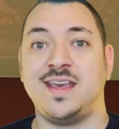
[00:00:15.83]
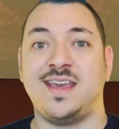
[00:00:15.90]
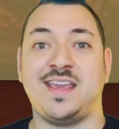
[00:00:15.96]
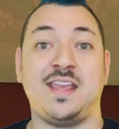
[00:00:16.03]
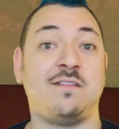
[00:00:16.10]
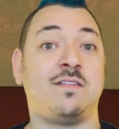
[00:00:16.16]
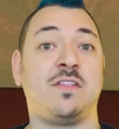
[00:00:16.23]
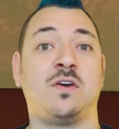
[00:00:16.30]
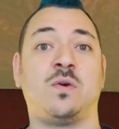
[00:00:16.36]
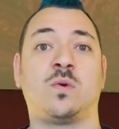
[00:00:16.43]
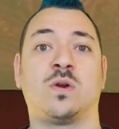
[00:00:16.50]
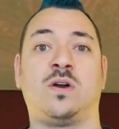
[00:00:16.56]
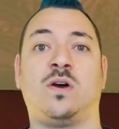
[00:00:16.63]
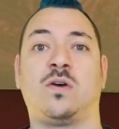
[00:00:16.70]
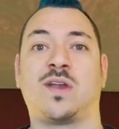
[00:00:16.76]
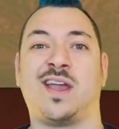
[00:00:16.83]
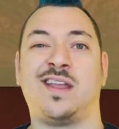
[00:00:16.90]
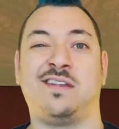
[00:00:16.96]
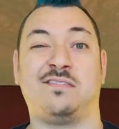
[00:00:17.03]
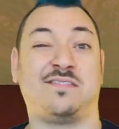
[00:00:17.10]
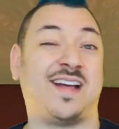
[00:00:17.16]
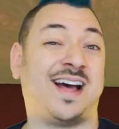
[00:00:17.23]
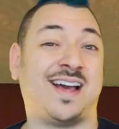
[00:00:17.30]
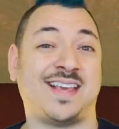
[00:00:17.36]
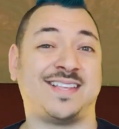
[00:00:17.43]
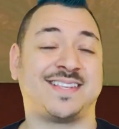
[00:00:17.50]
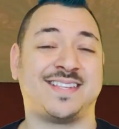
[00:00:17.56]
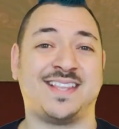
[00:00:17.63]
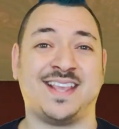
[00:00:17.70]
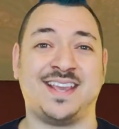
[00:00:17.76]
Even though we're all kind of
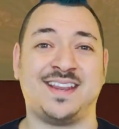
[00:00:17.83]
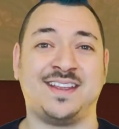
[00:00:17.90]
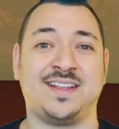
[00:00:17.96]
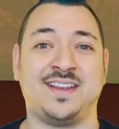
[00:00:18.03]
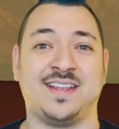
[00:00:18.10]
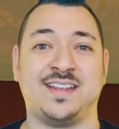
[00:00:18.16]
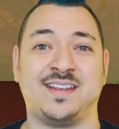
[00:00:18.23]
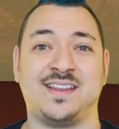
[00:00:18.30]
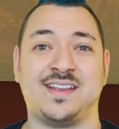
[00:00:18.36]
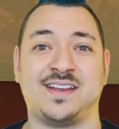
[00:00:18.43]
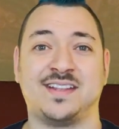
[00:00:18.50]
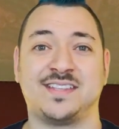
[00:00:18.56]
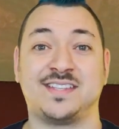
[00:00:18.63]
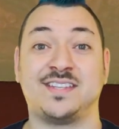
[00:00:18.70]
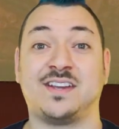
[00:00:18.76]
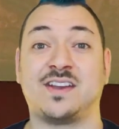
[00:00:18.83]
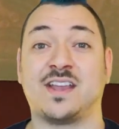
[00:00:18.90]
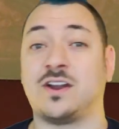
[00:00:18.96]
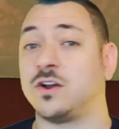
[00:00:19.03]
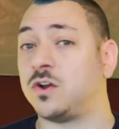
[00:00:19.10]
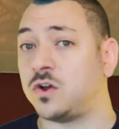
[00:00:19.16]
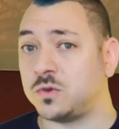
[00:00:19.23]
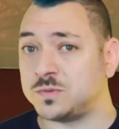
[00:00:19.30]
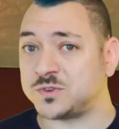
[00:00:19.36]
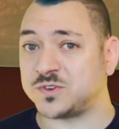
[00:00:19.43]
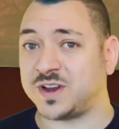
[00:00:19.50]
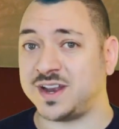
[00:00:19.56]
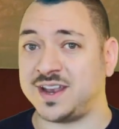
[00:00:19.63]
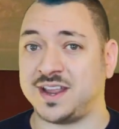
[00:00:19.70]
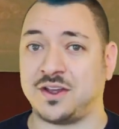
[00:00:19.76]
isolated and stuck at our homes
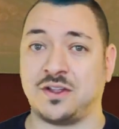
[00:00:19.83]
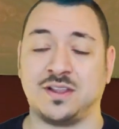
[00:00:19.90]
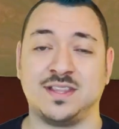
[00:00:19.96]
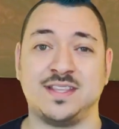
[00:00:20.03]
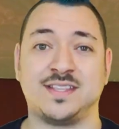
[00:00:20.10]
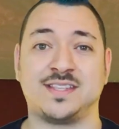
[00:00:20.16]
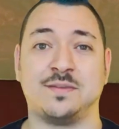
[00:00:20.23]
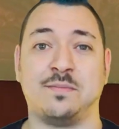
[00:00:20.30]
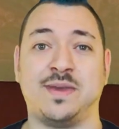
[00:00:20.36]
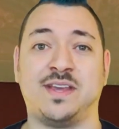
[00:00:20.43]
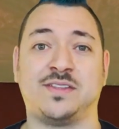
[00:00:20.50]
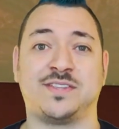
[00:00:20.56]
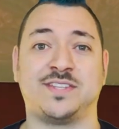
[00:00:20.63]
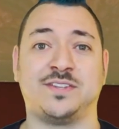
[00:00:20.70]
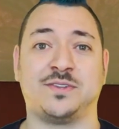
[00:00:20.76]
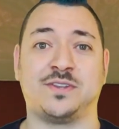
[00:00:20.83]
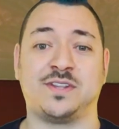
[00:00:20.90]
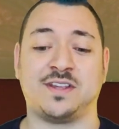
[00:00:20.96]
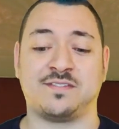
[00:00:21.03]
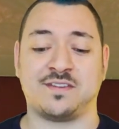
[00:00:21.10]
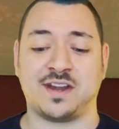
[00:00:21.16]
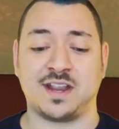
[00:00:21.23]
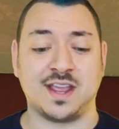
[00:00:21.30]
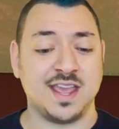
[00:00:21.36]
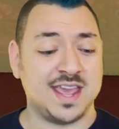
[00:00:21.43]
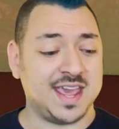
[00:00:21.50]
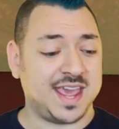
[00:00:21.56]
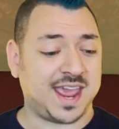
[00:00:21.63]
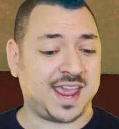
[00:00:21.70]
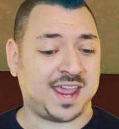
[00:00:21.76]
right now, at least the mail's still delivering,
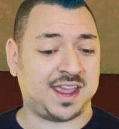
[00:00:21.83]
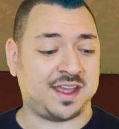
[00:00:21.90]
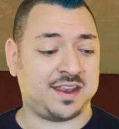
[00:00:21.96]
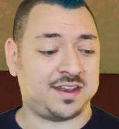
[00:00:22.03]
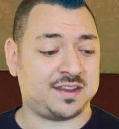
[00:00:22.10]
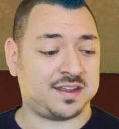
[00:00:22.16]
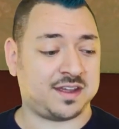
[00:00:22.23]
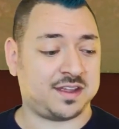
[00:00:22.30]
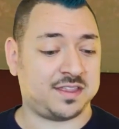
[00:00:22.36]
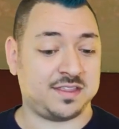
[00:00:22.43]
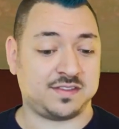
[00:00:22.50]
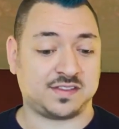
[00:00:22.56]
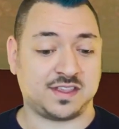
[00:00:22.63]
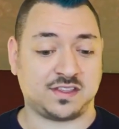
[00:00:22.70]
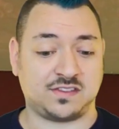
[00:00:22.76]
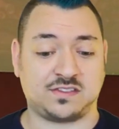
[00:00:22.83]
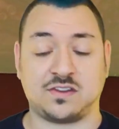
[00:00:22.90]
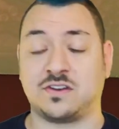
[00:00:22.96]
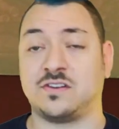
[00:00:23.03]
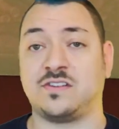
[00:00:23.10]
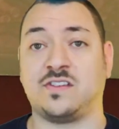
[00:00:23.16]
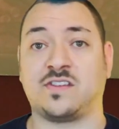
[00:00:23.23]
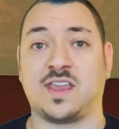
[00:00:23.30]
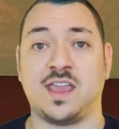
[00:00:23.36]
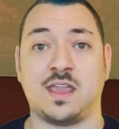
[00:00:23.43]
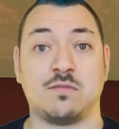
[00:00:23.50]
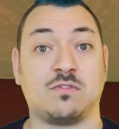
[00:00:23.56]
and this Kickstarter just came.